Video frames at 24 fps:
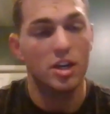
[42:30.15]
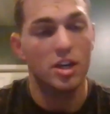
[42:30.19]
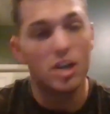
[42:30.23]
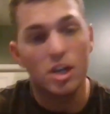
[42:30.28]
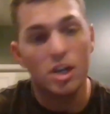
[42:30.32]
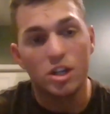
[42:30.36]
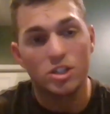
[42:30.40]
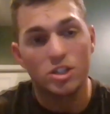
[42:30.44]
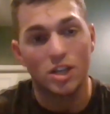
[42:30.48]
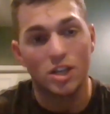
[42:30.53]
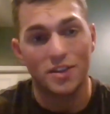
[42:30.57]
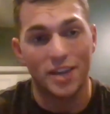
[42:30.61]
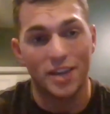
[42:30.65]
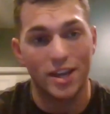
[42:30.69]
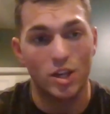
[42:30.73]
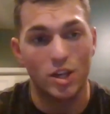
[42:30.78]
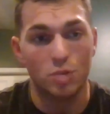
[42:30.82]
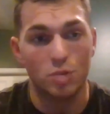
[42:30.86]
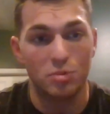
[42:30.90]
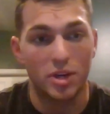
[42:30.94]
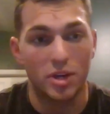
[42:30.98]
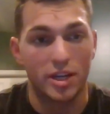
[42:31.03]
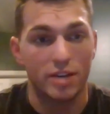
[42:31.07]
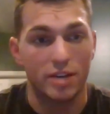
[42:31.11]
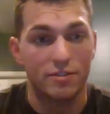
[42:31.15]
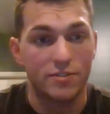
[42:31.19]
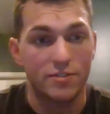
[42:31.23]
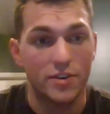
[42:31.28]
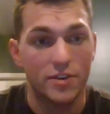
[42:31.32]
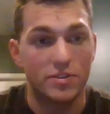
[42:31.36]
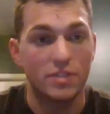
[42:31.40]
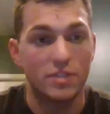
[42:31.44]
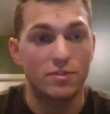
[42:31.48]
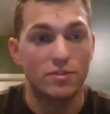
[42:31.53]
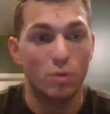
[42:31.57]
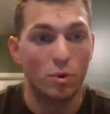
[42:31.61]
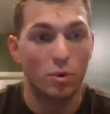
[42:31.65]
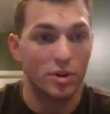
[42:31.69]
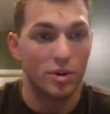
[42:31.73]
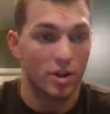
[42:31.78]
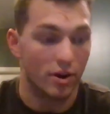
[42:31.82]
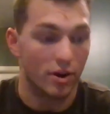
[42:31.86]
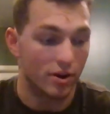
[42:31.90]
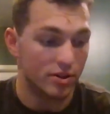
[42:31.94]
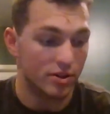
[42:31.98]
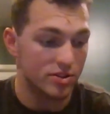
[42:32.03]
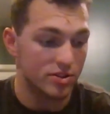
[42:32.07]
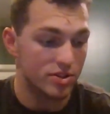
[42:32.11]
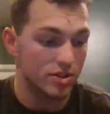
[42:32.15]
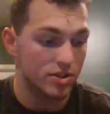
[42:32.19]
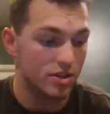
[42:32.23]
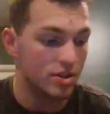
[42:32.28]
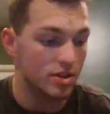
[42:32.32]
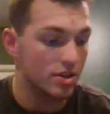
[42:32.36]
Shot the antelope buck at 54 yards